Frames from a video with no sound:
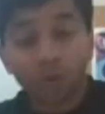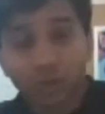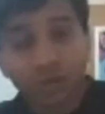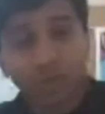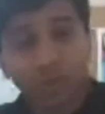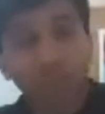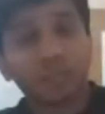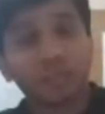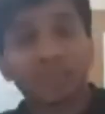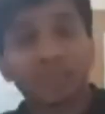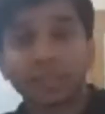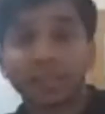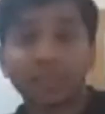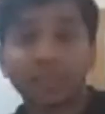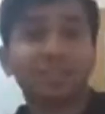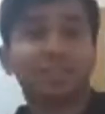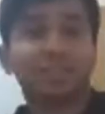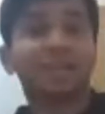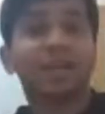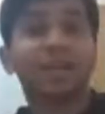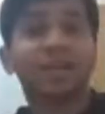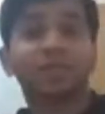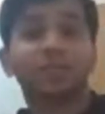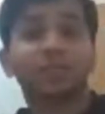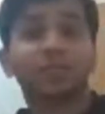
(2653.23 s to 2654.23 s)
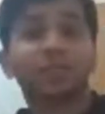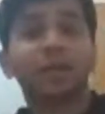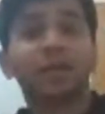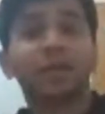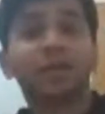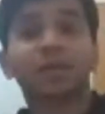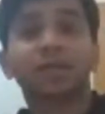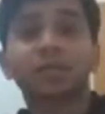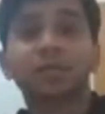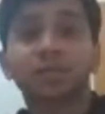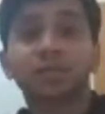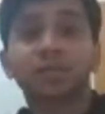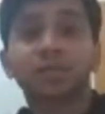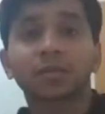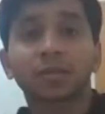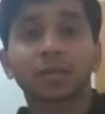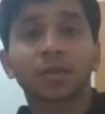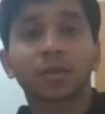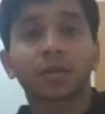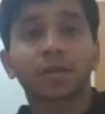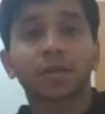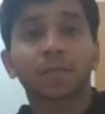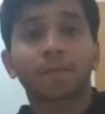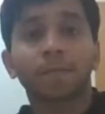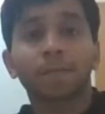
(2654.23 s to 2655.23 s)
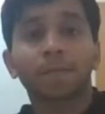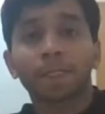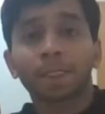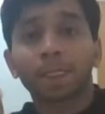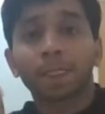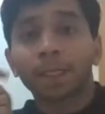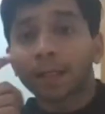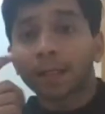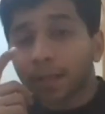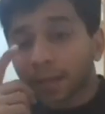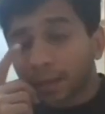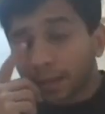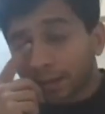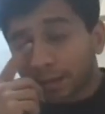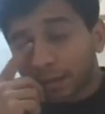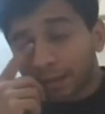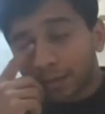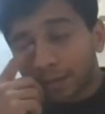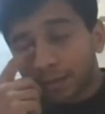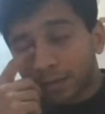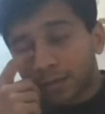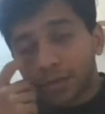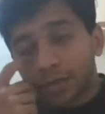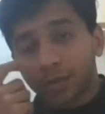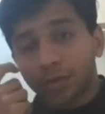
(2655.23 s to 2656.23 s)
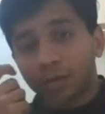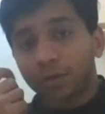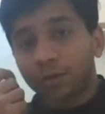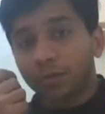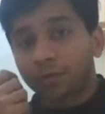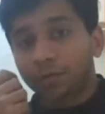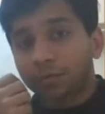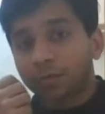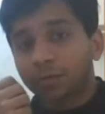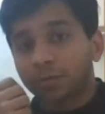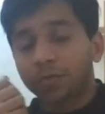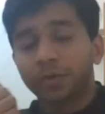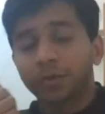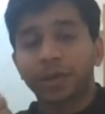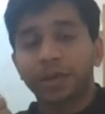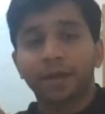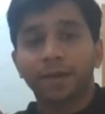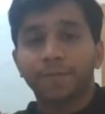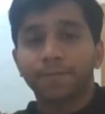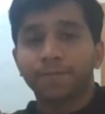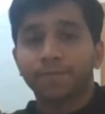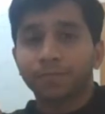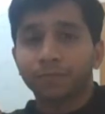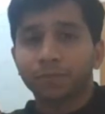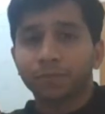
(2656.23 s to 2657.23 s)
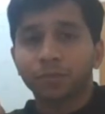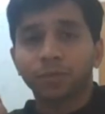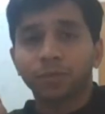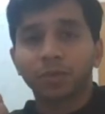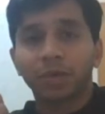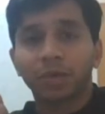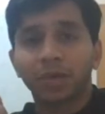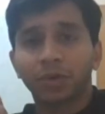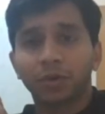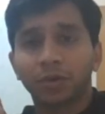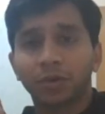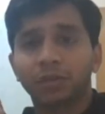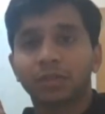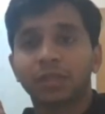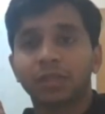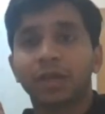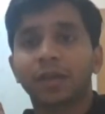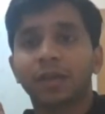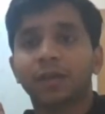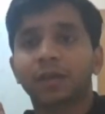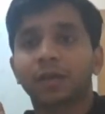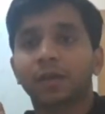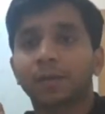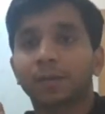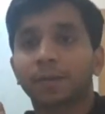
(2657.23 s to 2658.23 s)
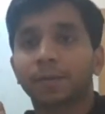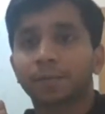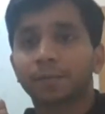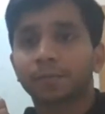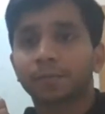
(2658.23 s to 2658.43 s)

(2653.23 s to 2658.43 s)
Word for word: courses and these kind of things. So, so yeah. So I don't think.